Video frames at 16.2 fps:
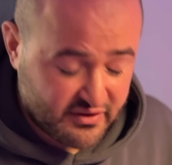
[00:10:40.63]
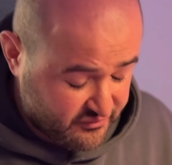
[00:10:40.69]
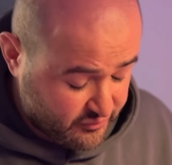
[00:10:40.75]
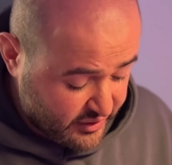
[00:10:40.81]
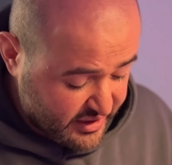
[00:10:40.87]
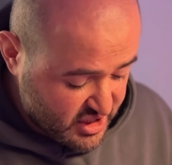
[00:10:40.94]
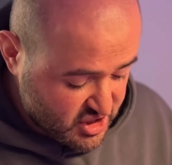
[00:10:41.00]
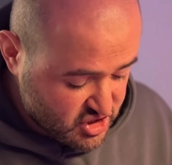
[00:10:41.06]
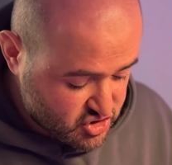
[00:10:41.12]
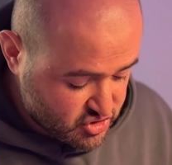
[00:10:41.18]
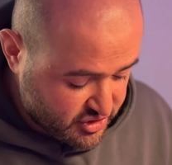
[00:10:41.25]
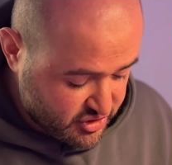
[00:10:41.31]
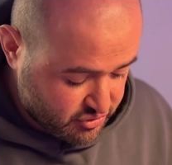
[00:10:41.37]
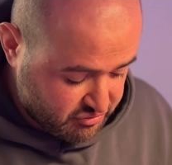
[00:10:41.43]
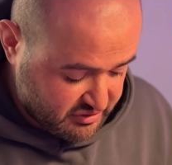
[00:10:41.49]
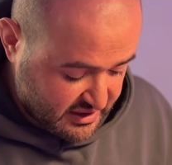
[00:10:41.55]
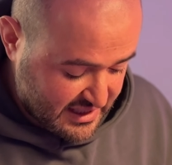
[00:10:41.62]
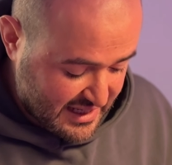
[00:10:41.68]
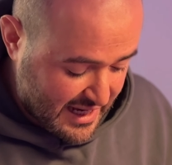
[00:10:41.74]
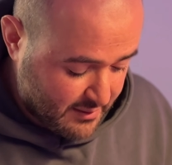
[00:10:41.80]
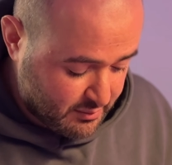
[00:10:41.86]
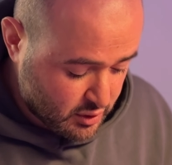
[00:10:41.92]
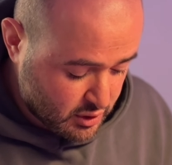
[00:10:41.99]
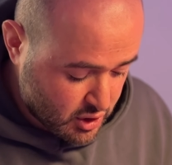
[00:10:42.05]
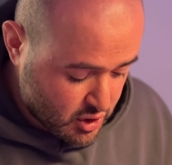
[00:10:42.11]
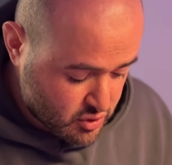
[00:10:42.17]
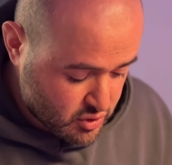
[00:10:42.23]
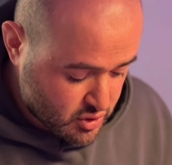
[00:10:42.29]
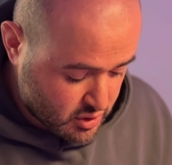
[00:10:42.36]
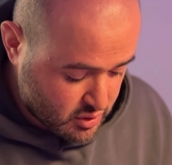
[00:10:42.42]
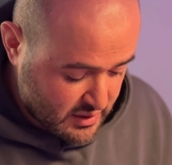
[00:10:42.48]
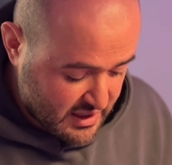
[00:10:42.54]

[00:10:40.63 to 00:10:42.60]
re-engineered the Apple logo